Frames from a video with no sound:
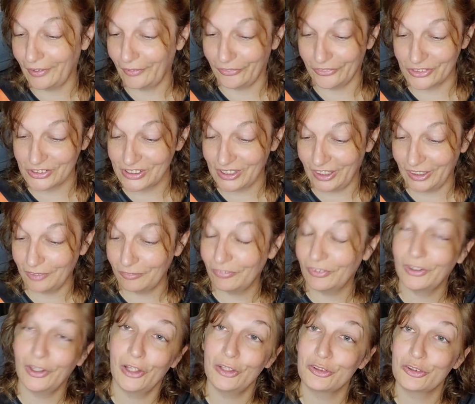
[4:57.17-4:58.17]
other side of the
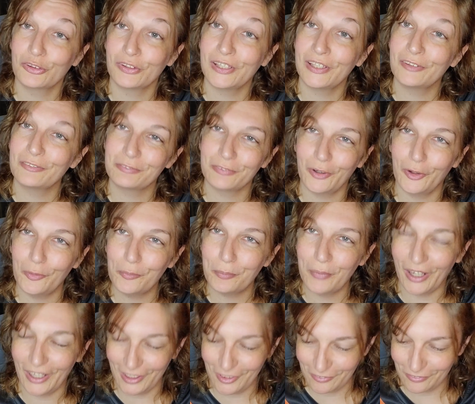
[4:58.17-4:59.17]
country from
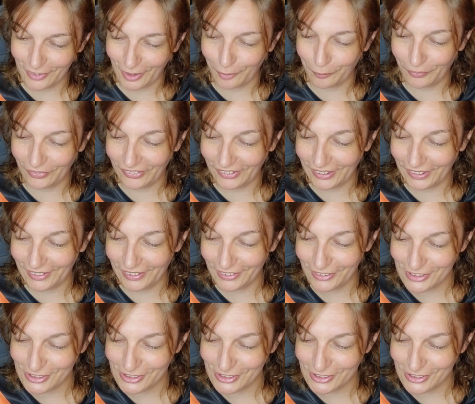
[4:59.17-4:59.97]
my family